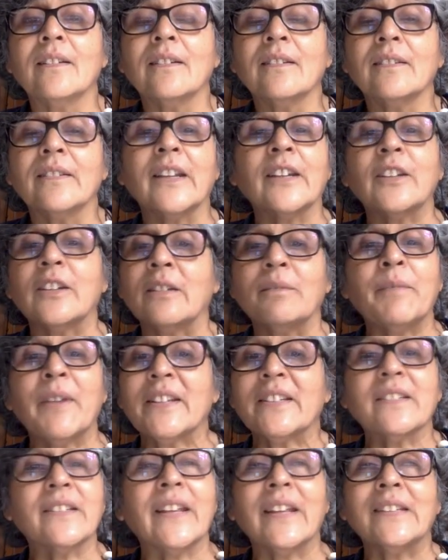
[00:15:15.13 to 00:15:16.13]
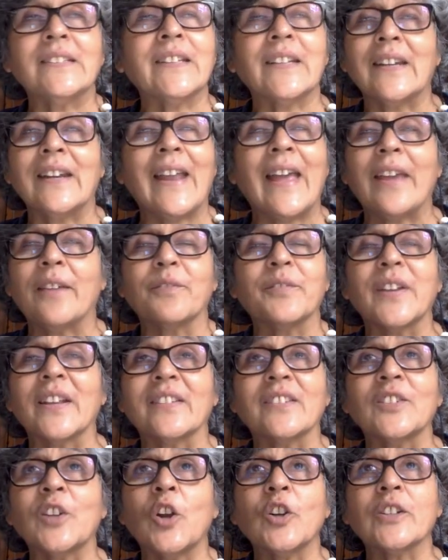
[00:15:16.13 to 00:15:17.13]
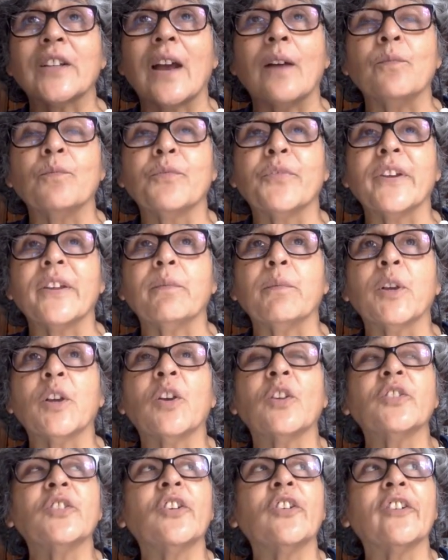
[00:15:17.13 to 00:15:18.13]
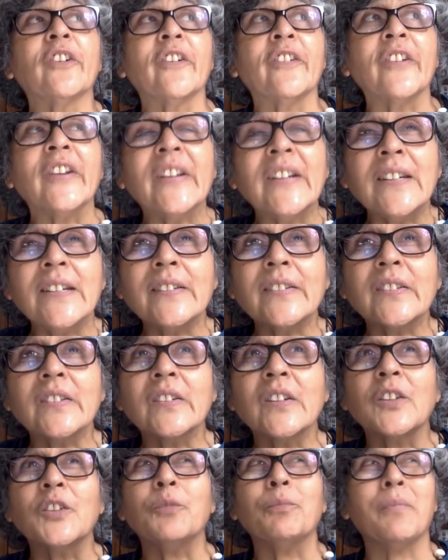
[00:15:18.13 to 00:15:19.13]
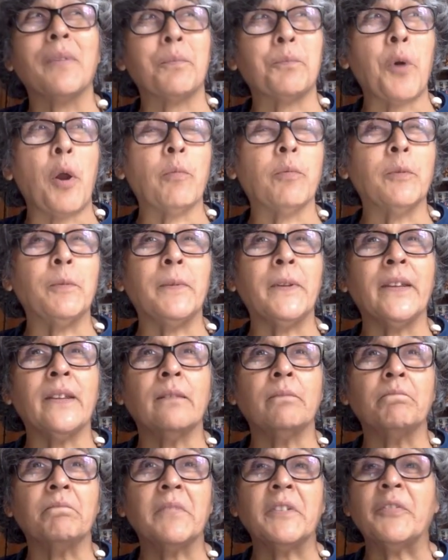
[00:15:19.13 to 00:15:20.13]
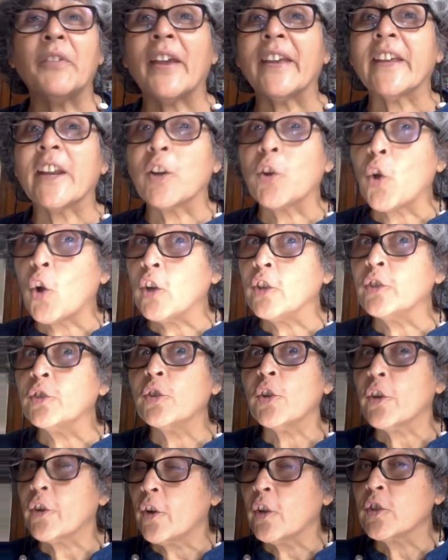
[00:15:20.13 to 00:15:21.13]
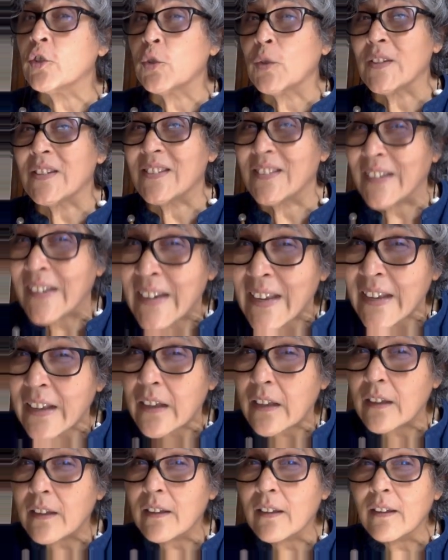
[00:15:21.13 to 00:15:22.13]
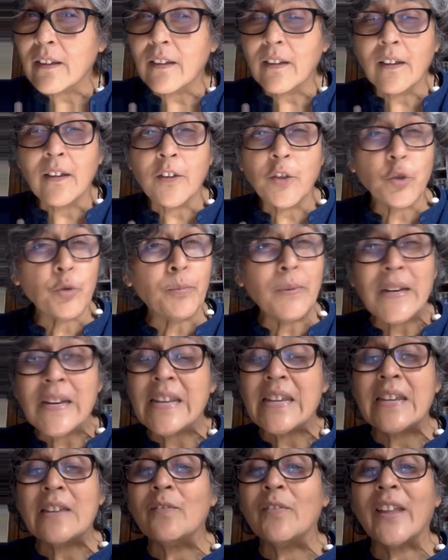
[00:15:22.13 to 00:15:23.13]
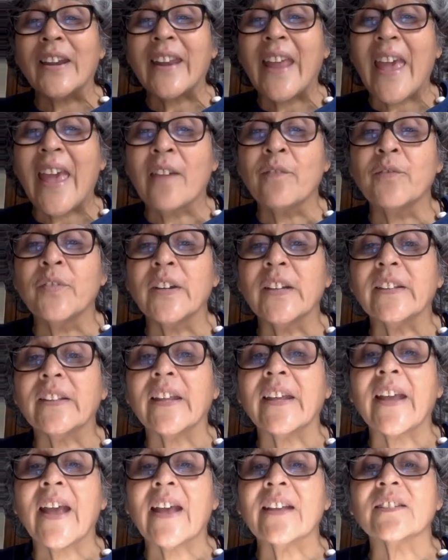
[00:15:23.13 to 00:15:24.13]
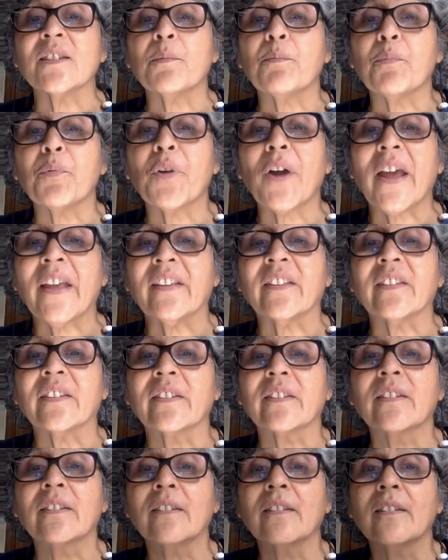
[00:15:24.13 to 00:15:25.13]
That best things in life does not come free because you're a realist. Probably, if I can call you, you're also a cynic. You believe that everything has a price